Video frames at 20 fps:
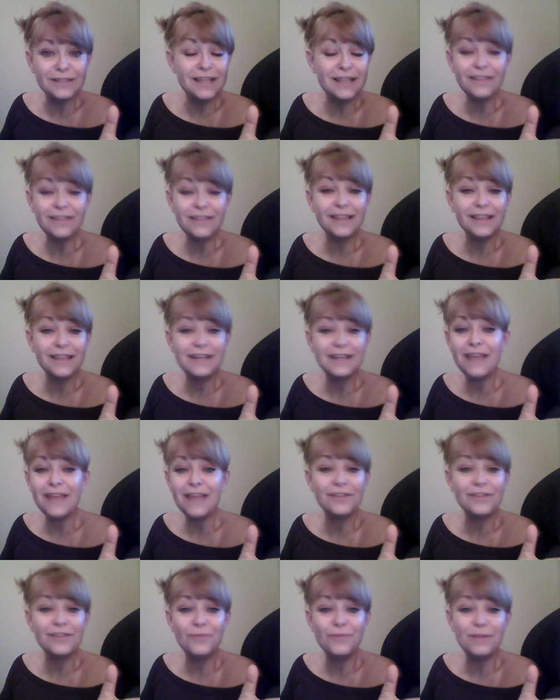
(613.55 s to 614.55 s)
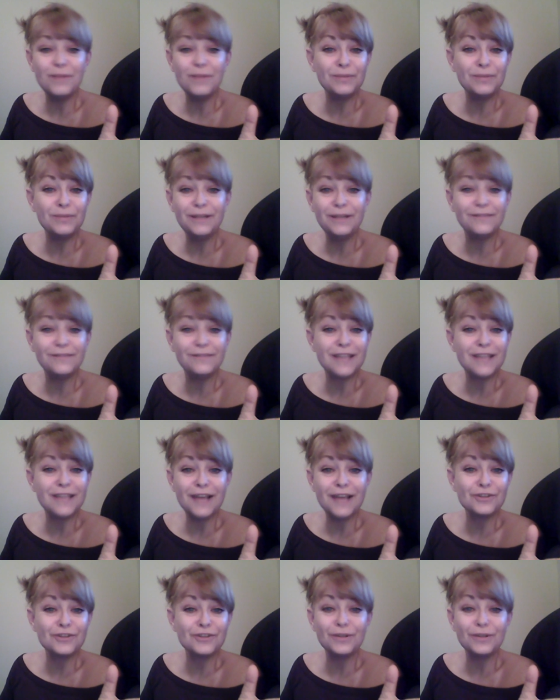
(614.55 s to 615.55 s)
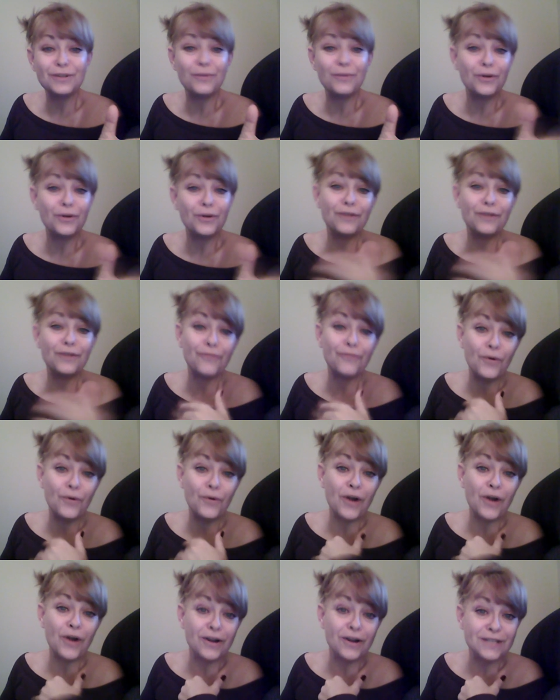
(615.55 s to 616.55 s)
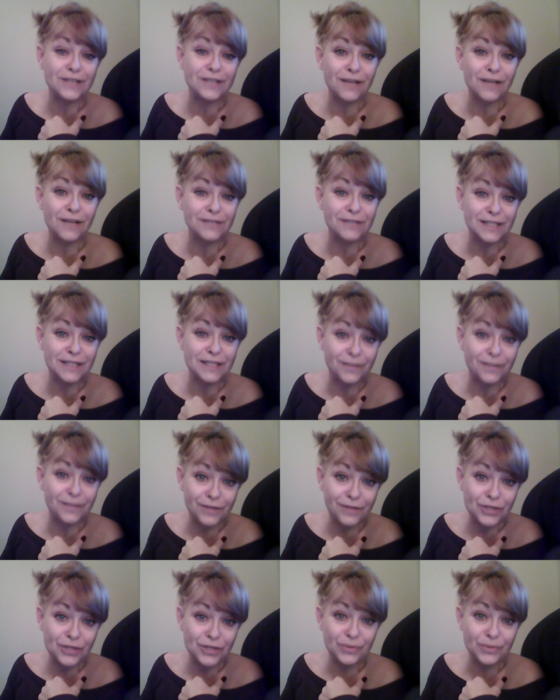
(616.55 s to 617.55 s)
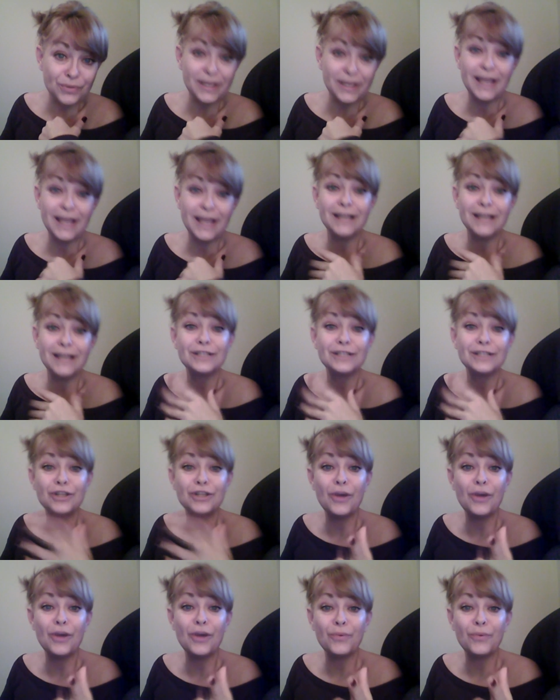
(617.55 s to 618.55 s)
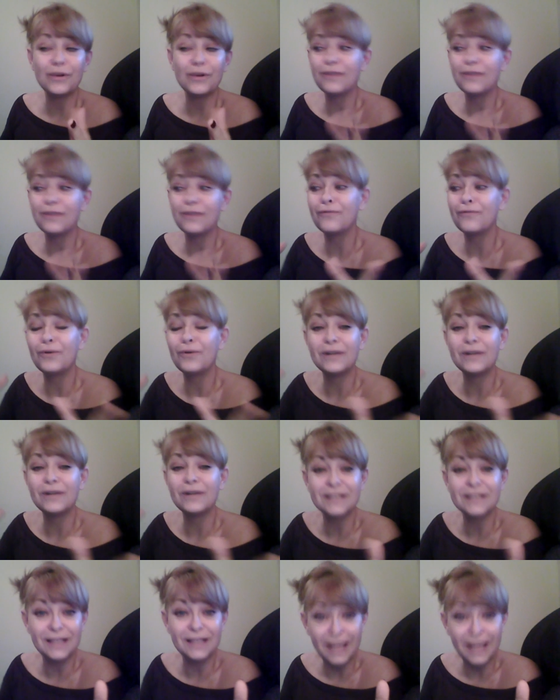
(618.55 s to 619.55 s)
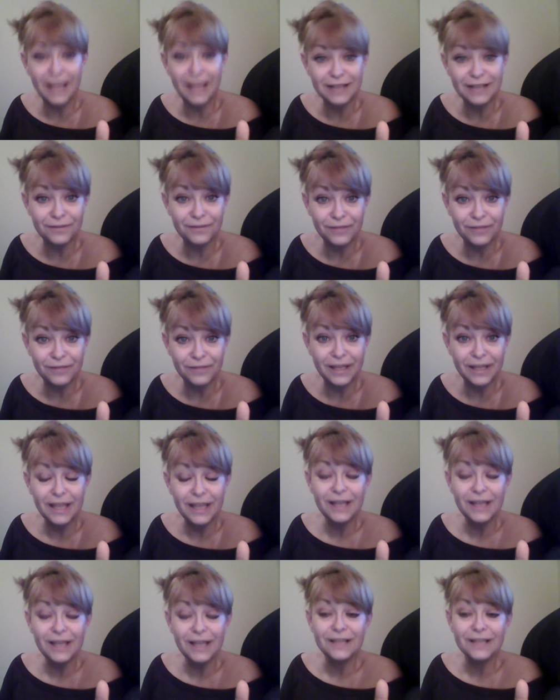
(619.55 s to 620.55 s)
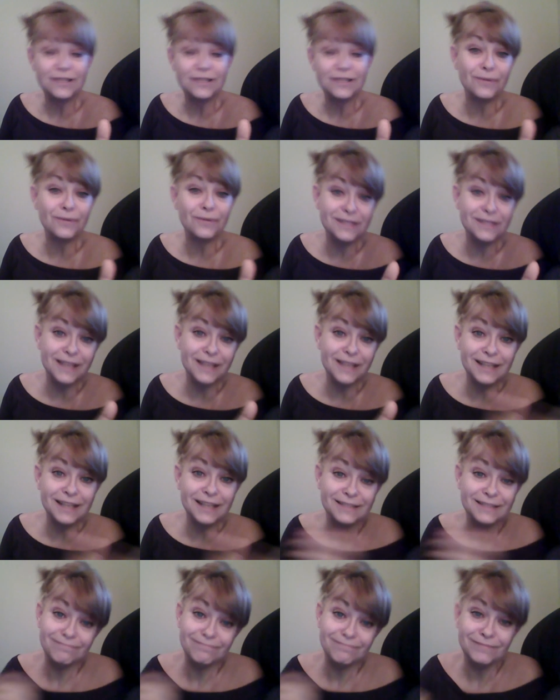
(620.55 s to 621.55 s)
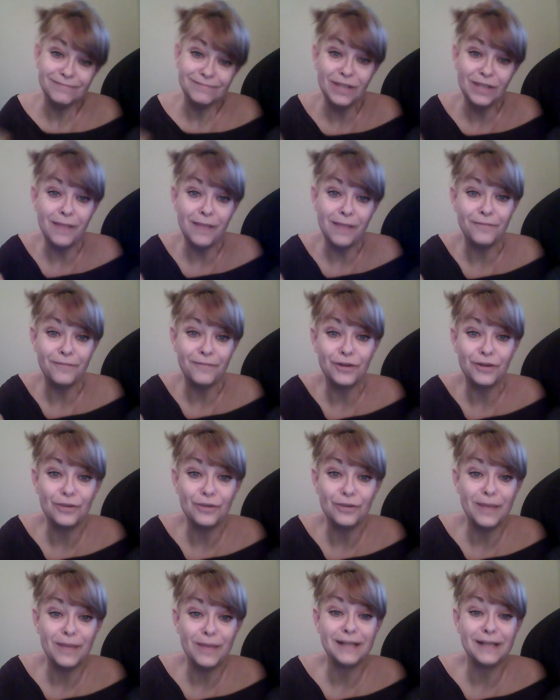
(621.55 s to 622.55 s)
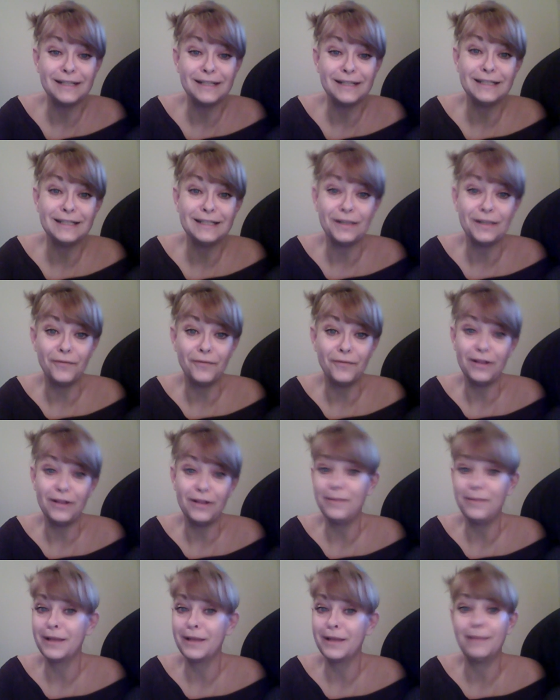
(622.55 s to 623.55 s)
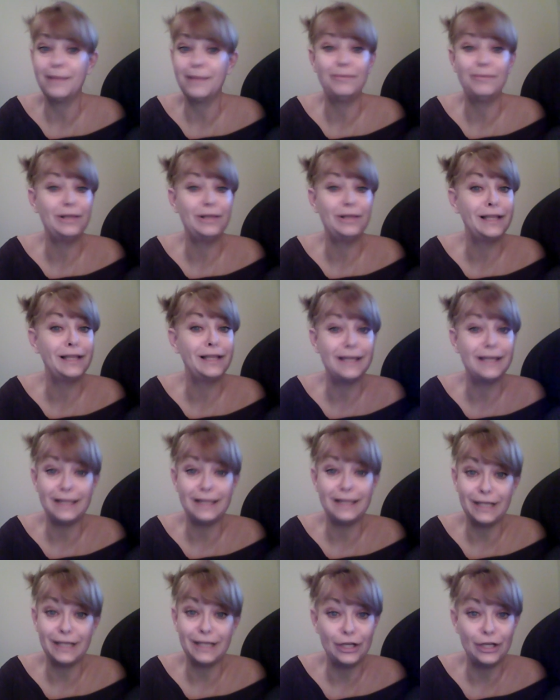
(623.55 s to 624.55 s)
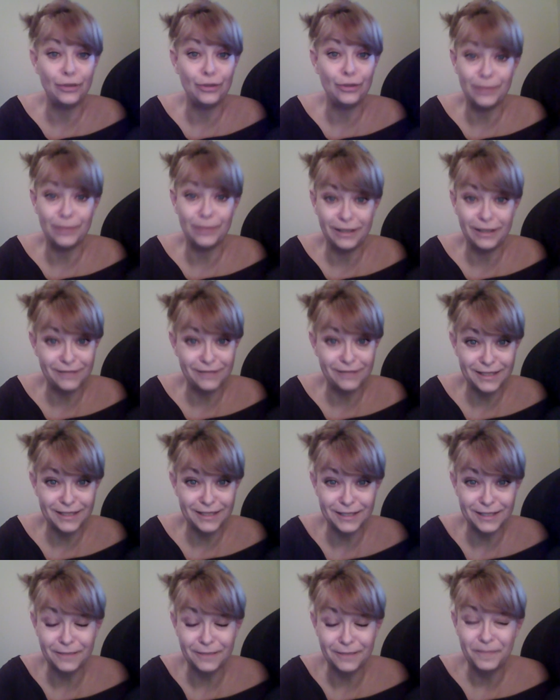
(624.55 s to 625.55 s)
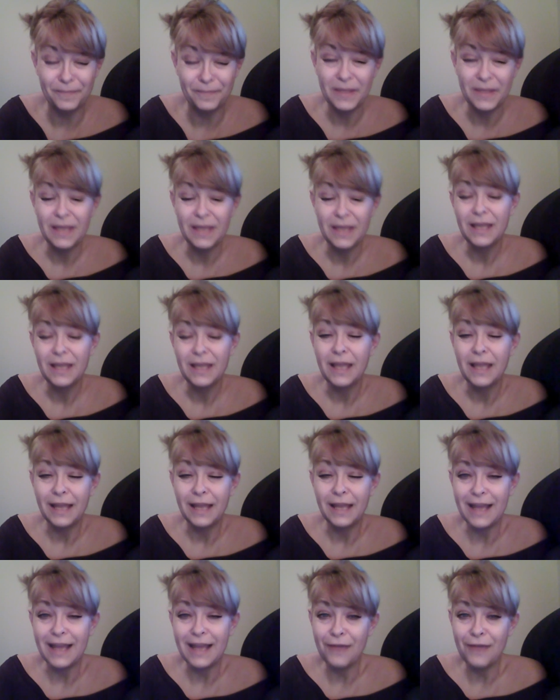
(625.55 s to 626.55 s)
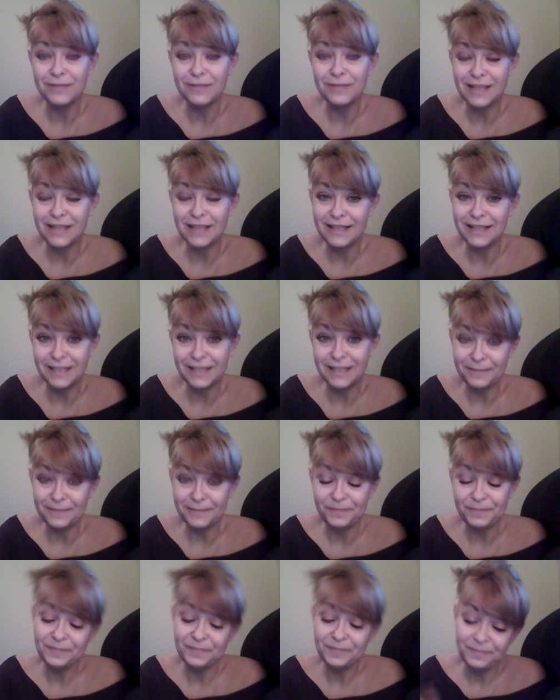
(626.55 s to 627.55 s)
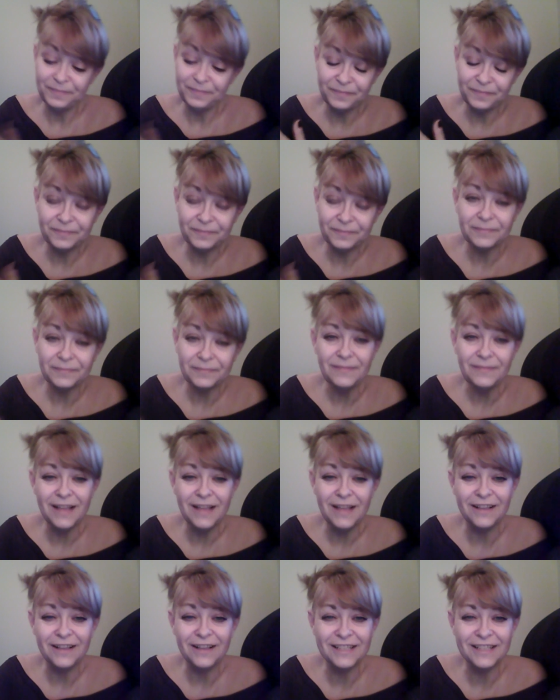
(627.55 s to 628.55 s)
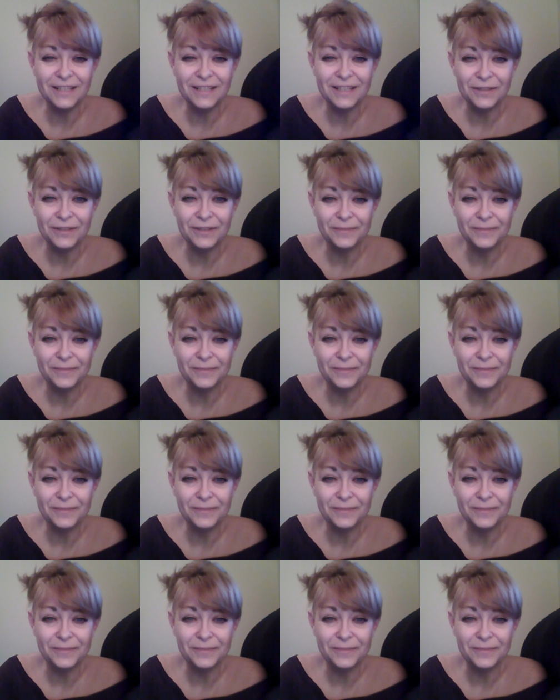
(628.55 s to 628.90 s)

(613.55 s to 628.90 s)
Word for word: Nothing, nothing we believe is actually working for ourselves individually, and it's not working for us collectively. So it's like time for humanity to develop a completely new belief system. And how is that done? I'll continue.